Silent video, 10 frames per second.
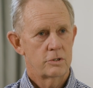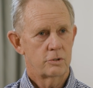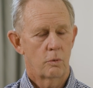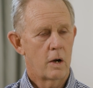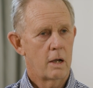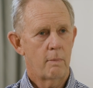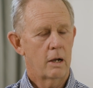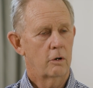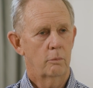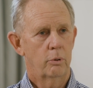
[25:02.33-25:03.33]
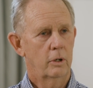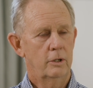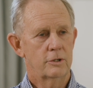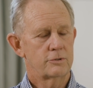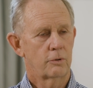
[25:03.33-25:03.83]
So why am I going to
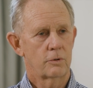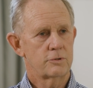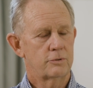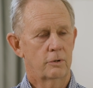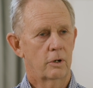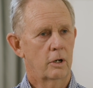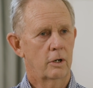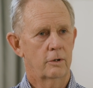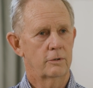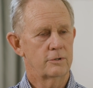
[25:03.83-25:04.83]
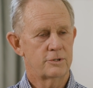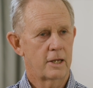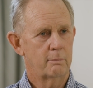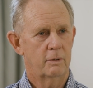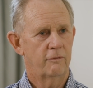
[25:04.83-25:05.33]
breed this horse to
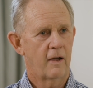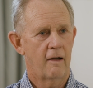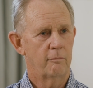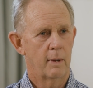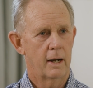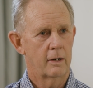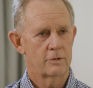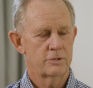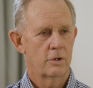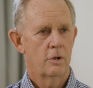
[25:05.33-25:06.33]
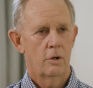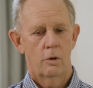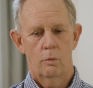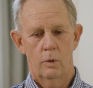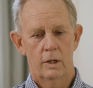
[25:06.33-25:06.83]
175 mares
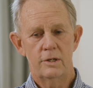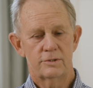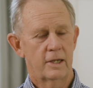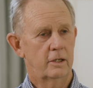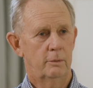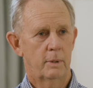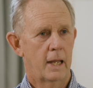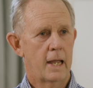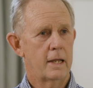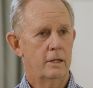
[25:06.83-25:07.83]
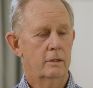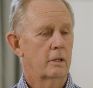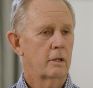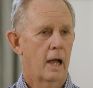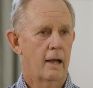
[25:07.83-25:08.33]
when he's telling me, hey,
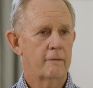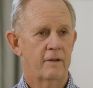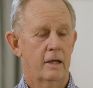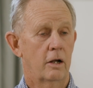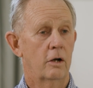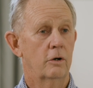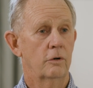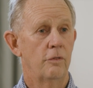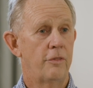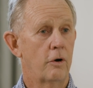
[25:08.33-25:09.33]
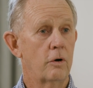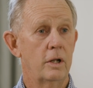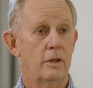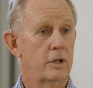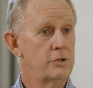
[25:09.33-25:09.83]
I've had
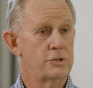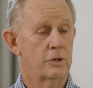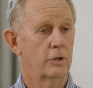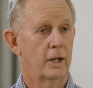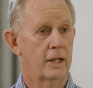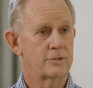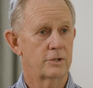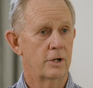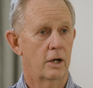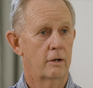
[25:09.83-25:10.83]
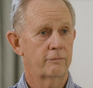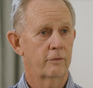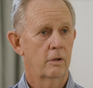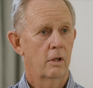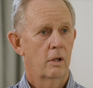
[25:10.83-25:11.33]
130 this year and that's
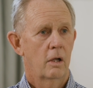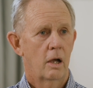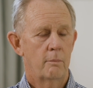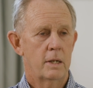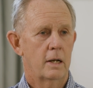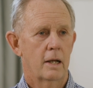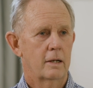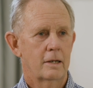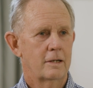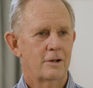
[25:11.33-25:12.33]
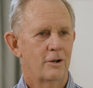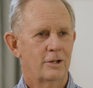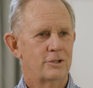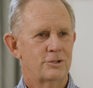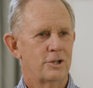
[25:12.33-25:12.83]
enough? I mean, you know,
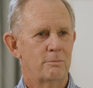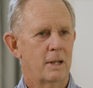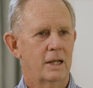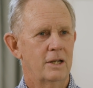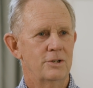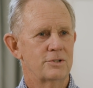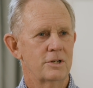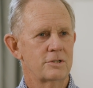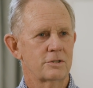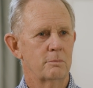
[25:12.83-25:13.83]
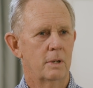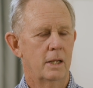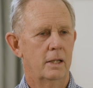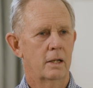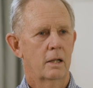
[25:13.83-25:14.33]
it just doesn't make any sense to
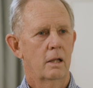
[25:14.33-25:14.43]
me.